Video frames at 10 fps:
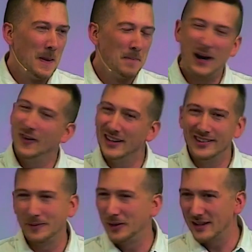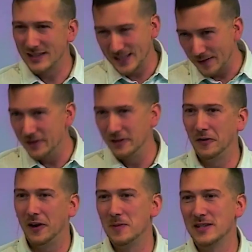Apparently, something like
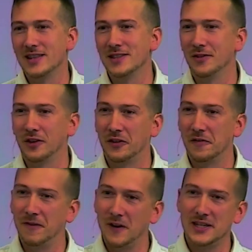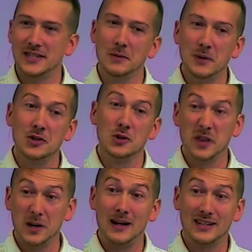75% of us, the first thing we do
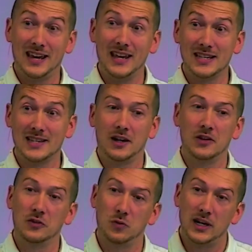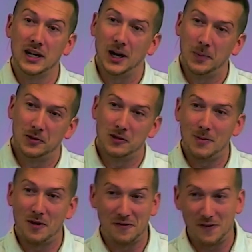within about 10 seconds of waking up is grab
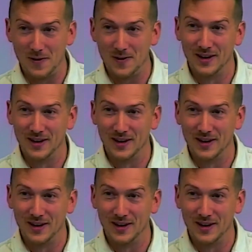our phone.